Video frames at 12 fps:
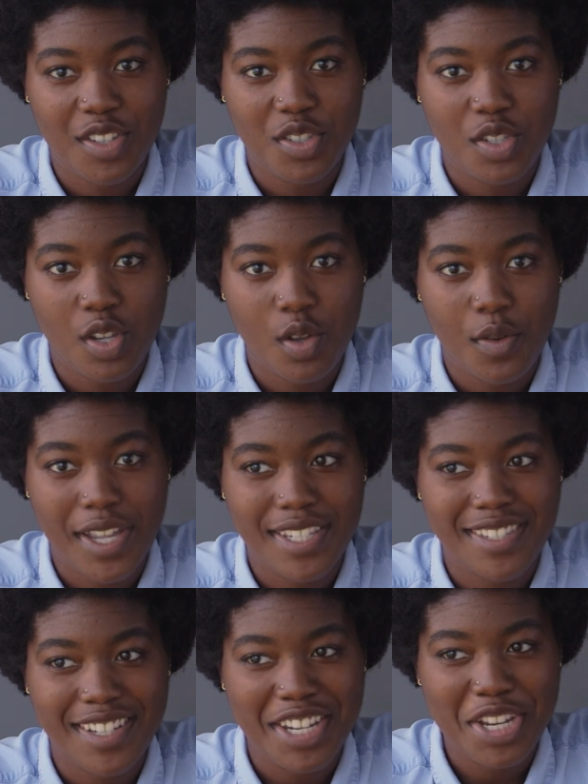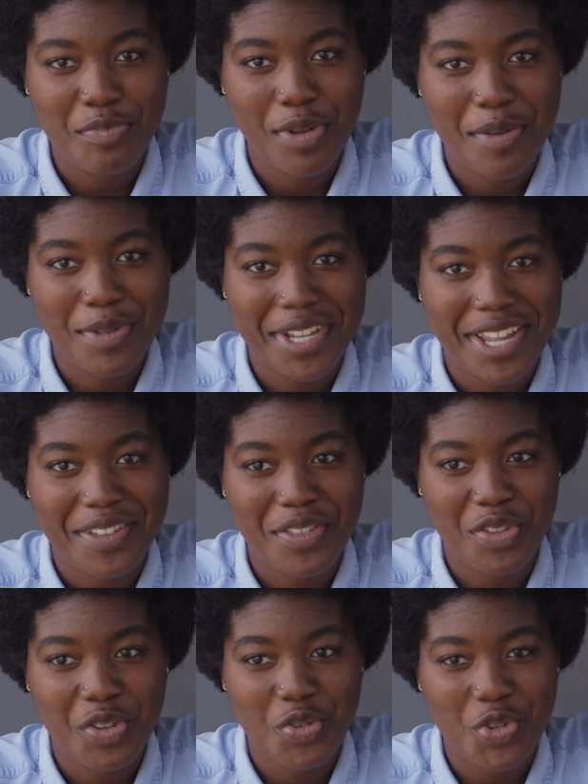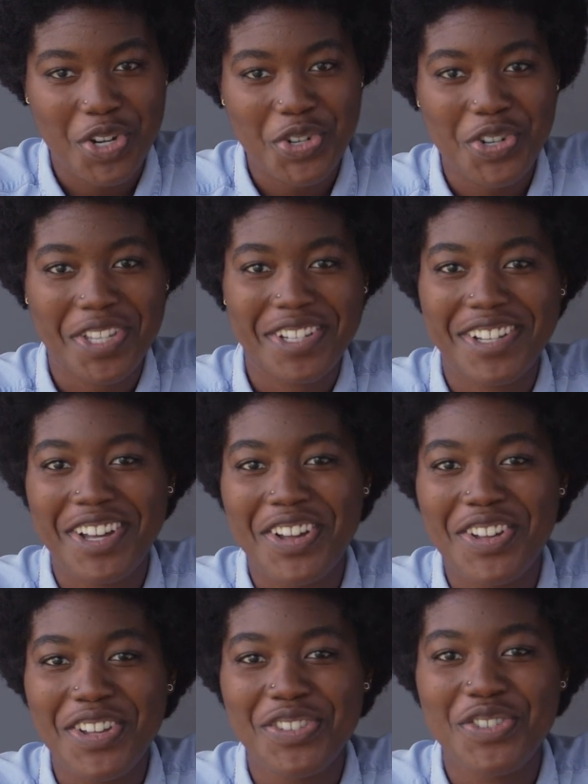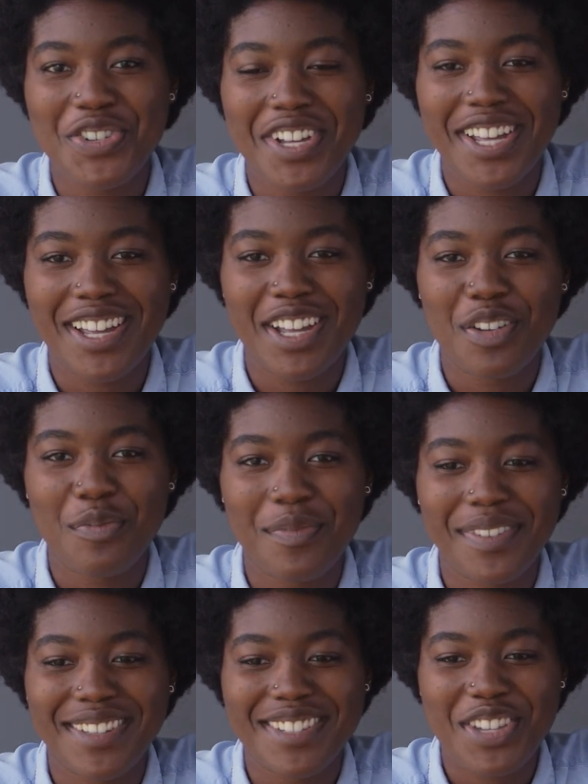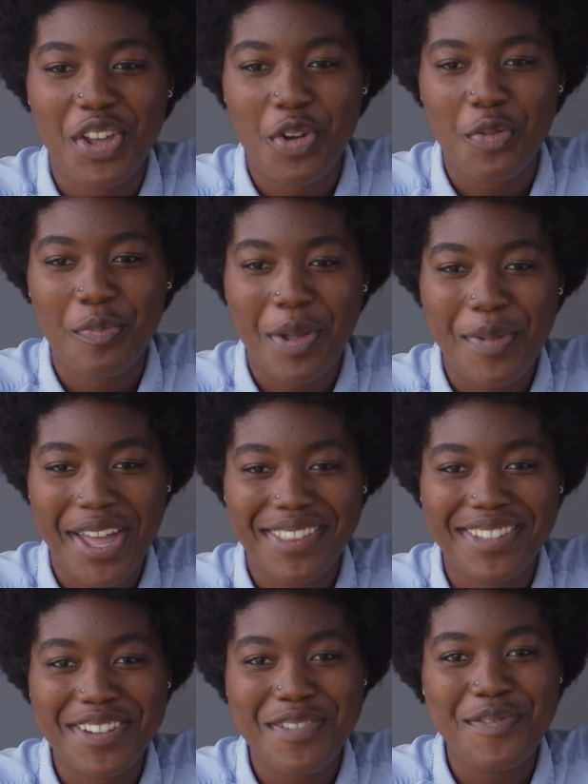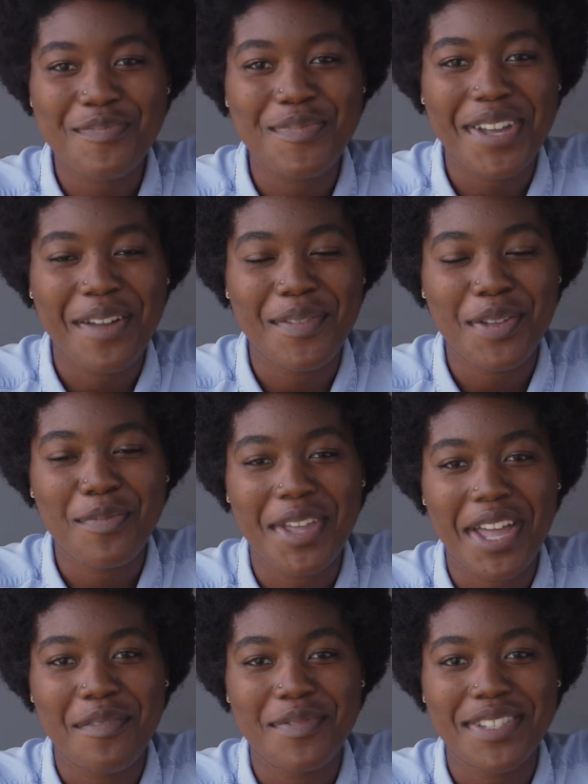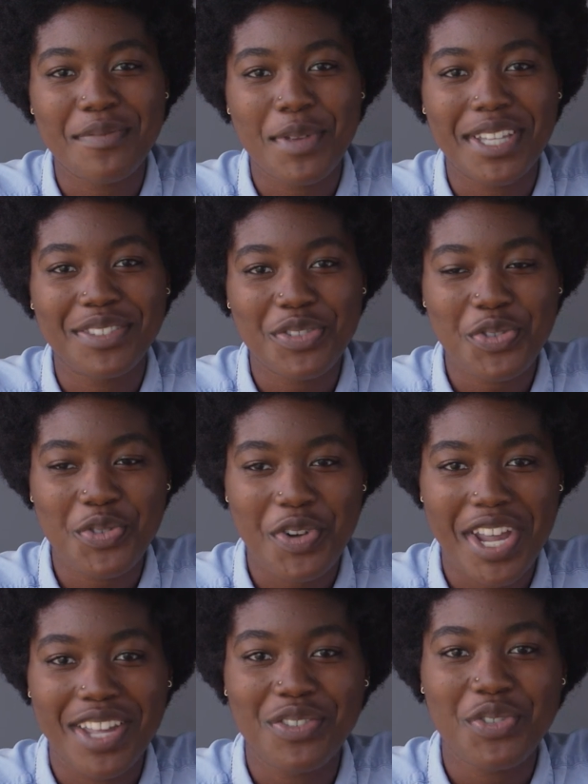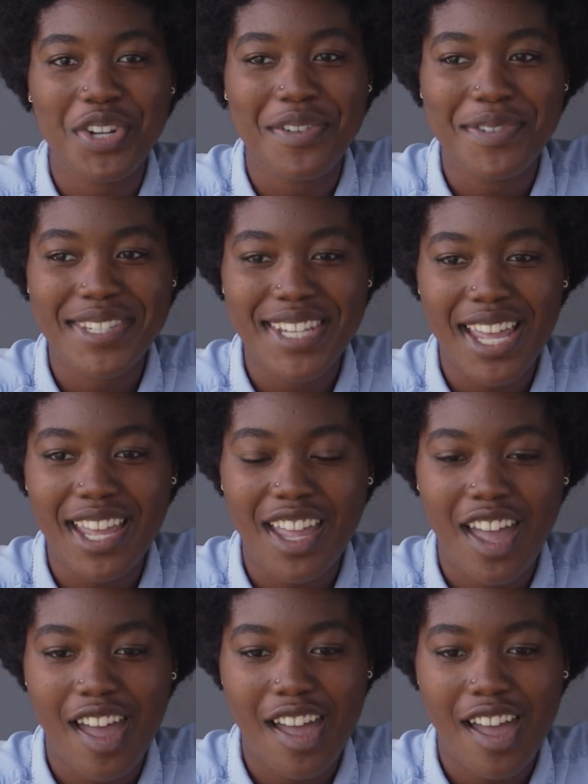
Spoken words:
So I studied public health nutrition in college. So my path to becoming a PM is a bit strange, I would say.